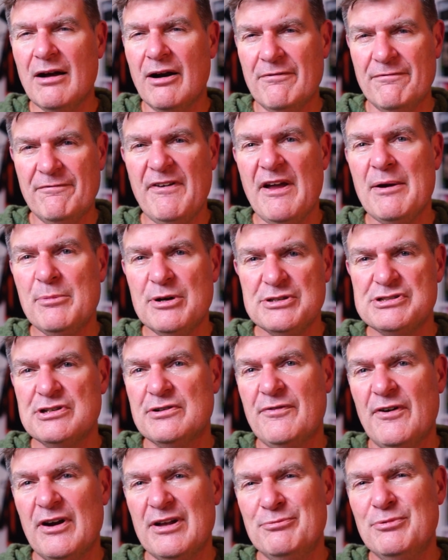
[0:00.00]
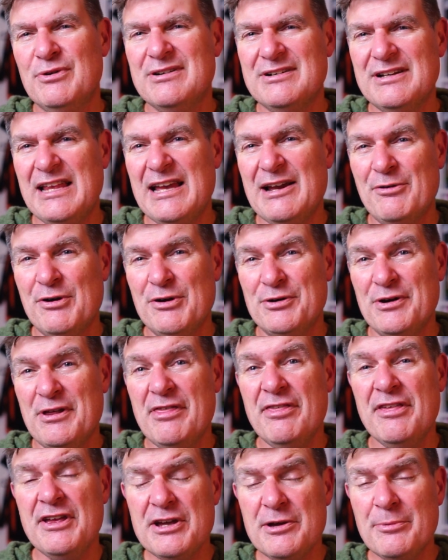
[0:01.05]
found myself, I really now only
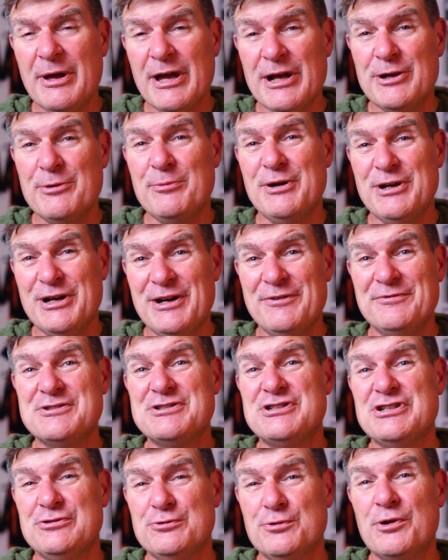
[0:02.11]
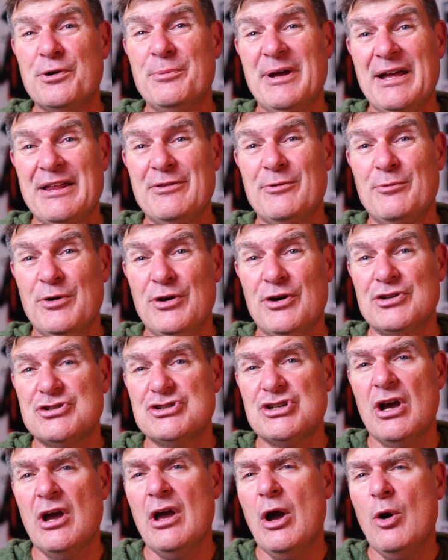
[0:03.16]
think about it when I have to talk about the
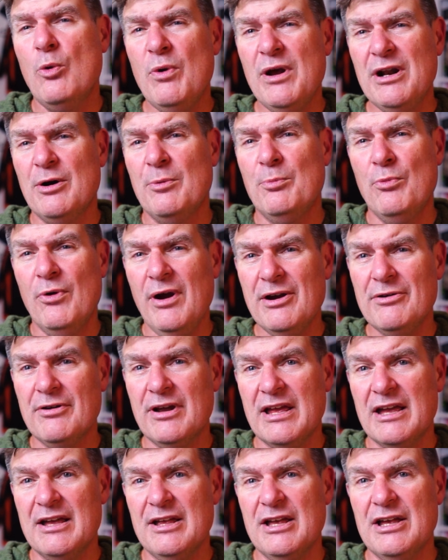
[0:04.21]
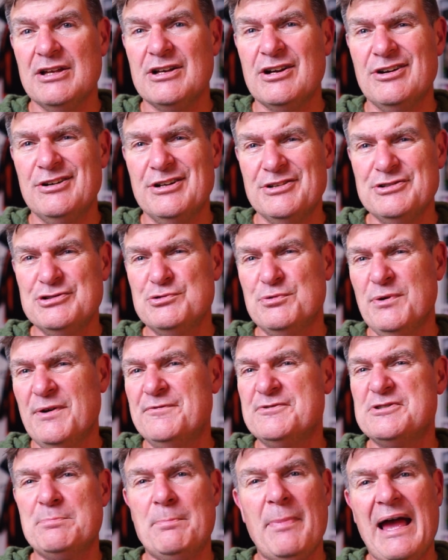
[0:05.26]
watch. When I'm wearing it, it kind of
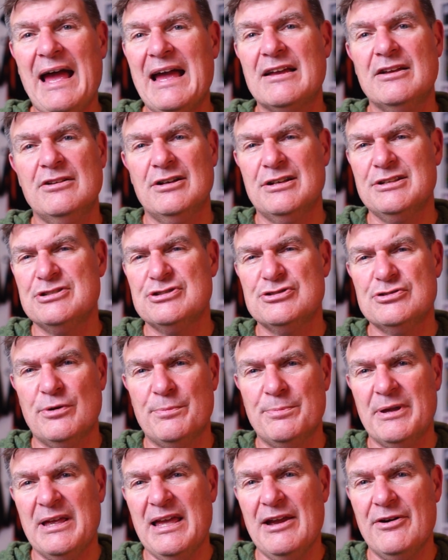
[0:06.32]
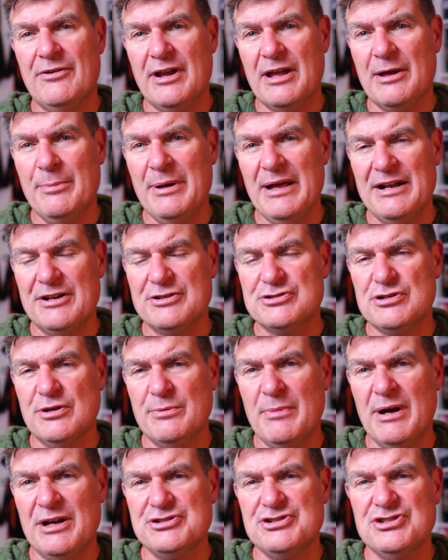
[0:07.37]
drifts back and I stop caring about it so
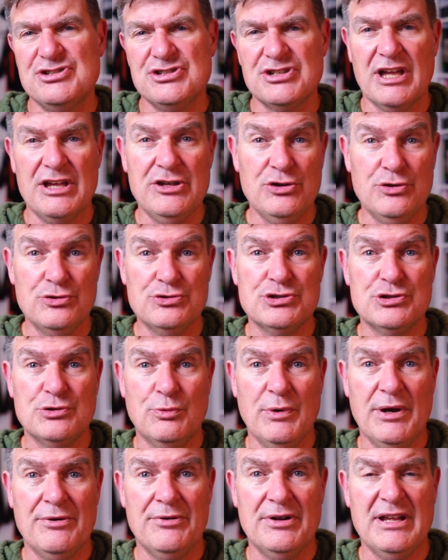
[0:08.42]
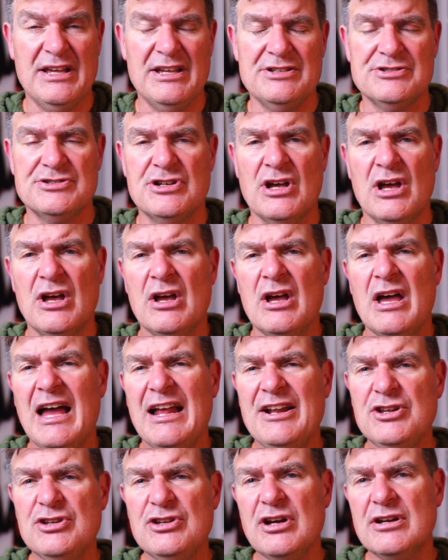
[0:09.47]
much. You just get used to where it is.
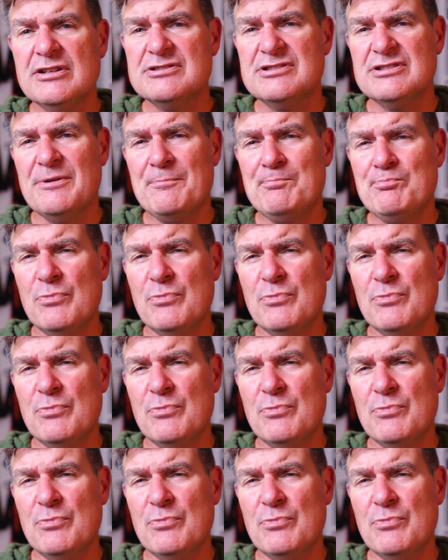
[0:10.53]
And it does,